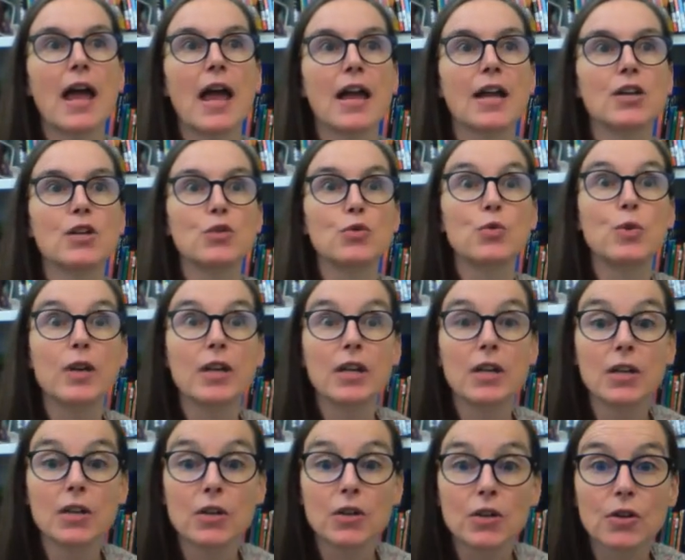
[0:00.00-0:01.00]
and you
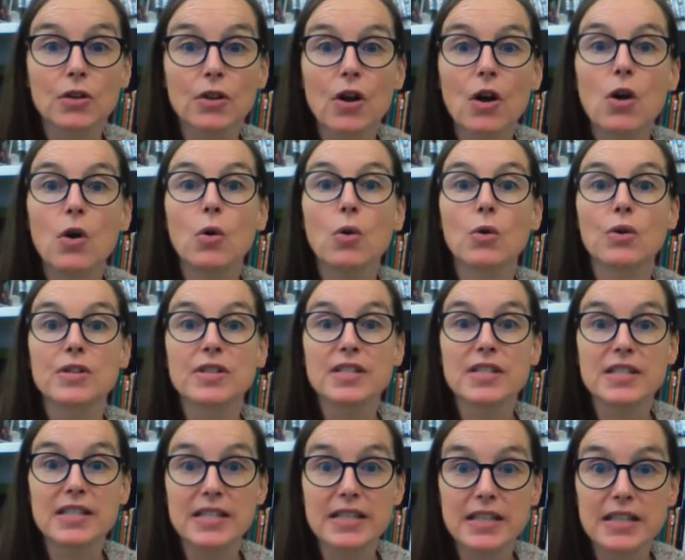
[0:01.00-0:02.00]
hear or
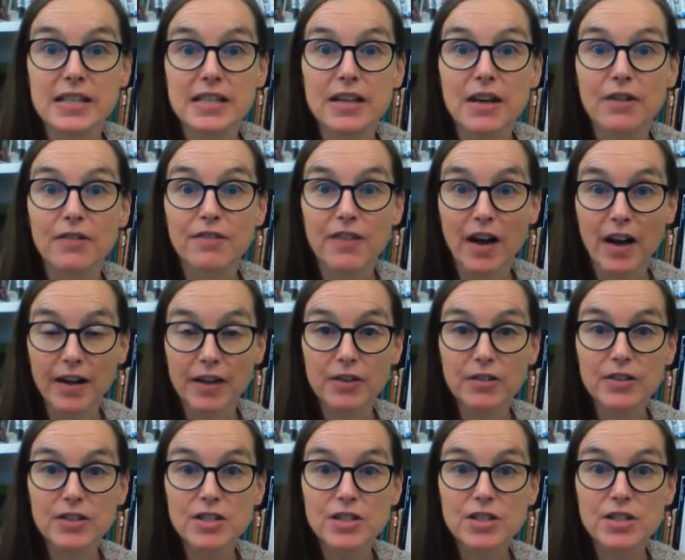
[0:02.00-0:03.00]
see a
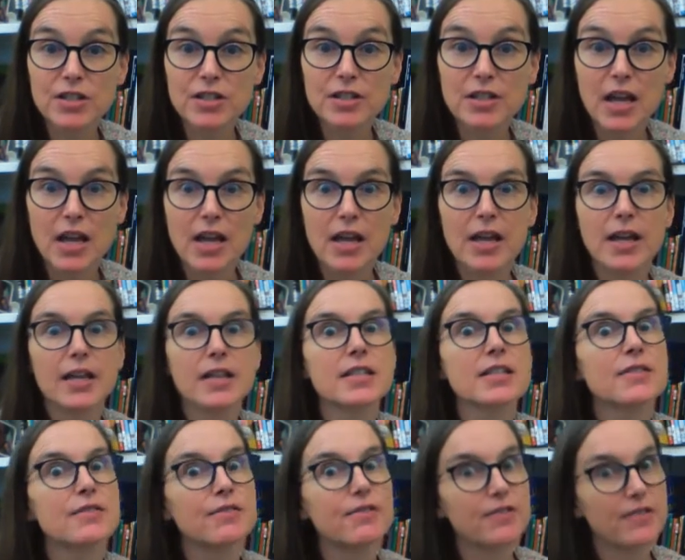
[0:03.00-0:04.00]
fire engine?
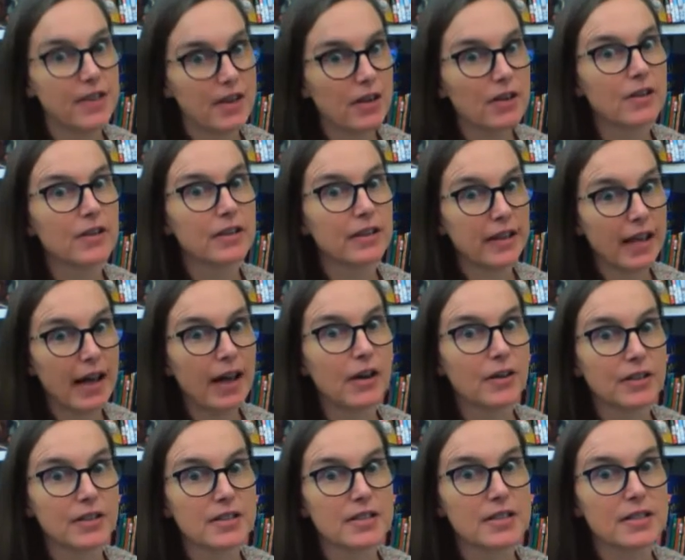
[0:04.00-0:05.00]
It's very
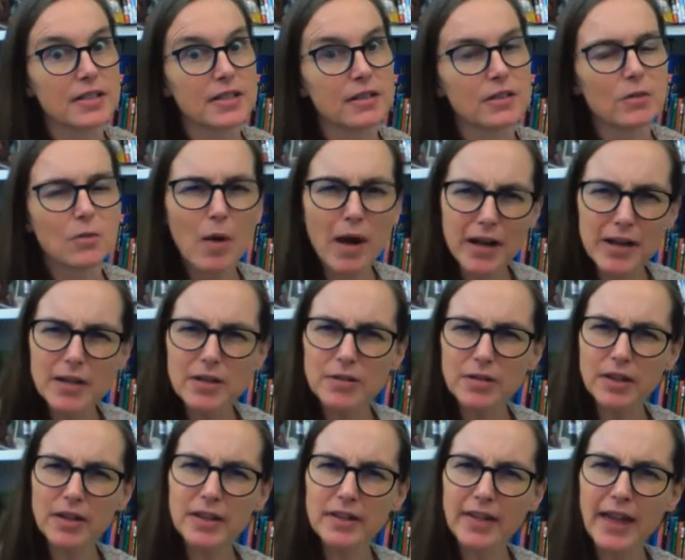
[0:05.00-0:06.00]
loud, isn't it? Why do you
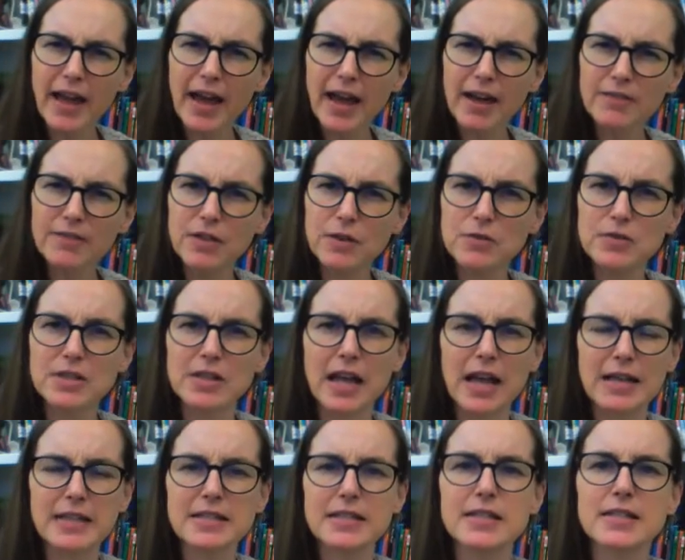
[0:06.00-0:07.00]
think they have those
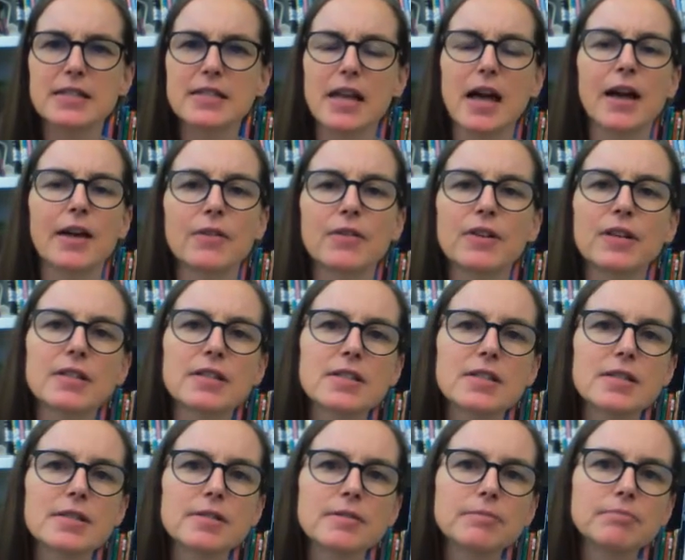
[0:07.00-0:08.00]
lights and
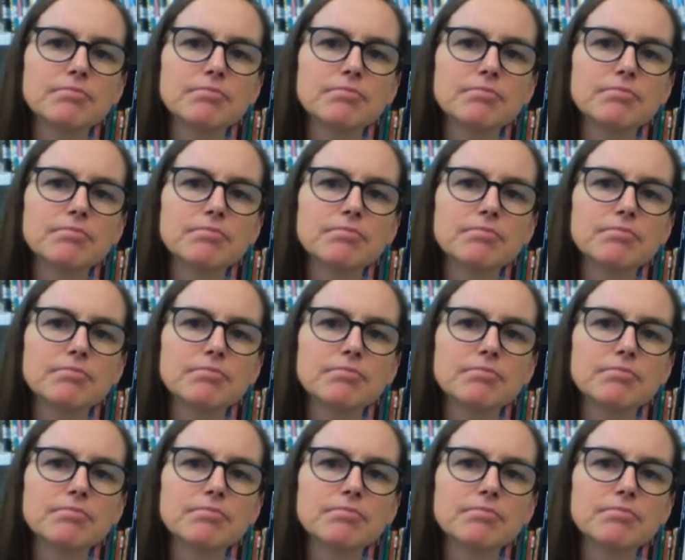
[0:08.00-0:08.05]
sirens?